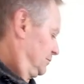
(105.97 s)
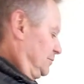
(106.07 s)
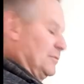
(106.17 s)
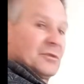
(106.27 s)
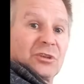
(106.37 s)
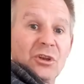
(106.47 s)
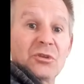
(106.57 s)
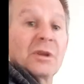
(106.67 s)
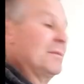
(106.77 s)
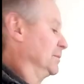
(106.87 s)

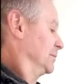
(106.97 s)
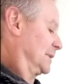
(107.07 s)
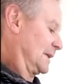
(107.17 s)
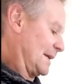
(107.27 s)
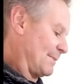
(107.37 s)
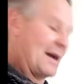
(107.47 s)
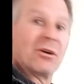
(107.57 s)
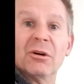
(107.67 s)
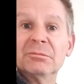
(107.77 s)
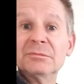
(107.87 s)
snood, click back
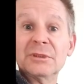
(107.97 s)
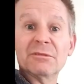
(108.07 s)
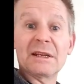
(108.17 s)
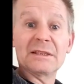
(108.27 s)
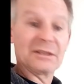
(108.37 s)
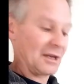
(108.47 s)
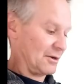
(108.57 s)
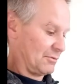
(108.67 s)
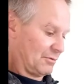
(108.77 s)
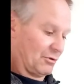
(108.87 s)
on, you're ready to
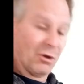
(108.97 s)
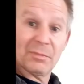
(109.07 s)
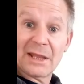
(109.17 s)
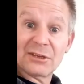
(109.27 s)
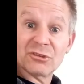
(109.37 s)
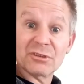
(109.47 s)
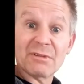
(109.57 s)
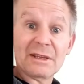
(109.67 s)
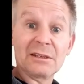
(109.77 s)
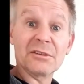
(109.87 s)
go. Combinations are
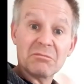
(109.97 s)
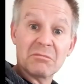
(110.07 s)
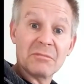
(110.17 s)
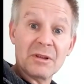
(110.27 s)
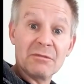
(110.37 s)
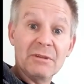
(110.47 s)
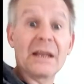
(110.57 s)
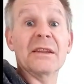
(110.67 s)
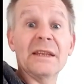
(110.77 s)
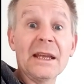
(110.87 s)
endless. Make
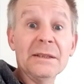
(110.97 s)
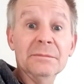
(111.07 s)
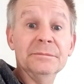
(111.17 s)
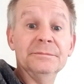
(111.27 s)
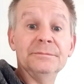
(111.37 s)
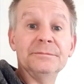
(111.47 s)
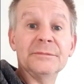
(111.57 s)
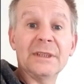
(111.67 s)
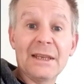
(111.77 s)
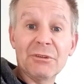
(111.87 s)
it the day,
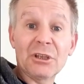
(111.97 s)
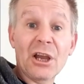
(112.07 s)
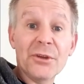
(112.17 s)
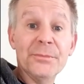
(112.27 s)
give it a go.